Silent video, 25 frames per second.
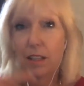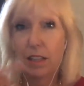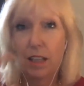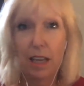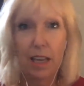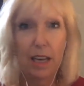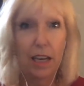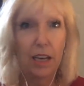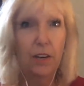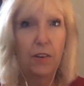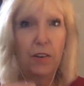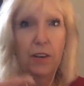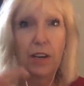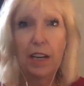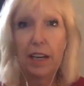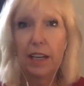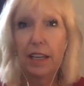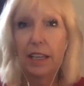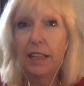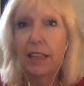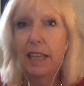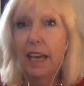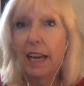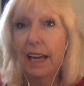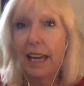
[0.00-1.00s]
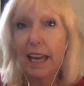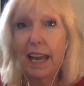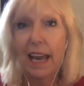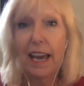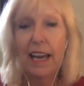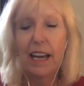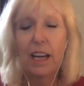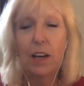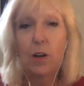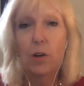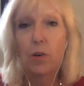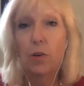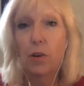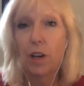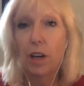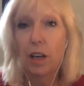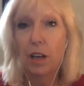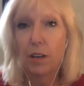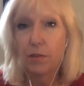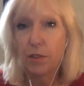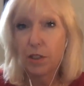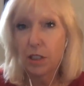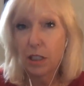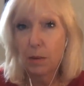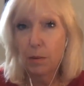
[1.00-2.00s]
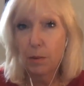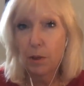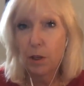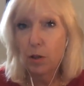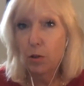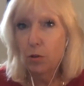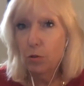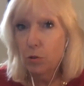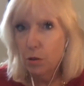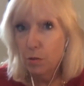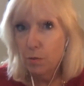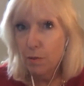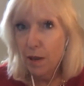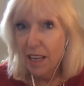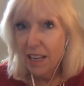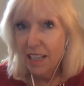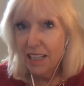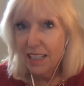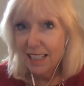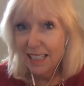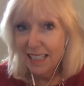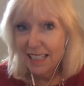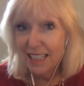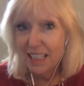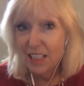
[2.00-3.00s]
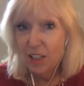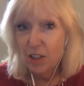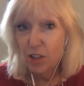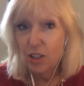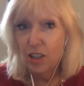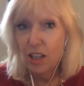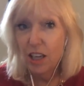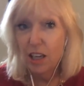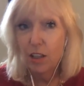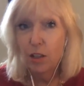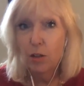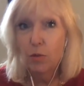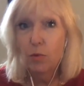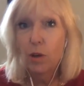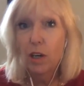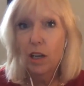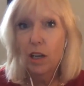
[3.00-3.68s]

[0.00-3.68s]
area in that category of someone who's made a decision that you would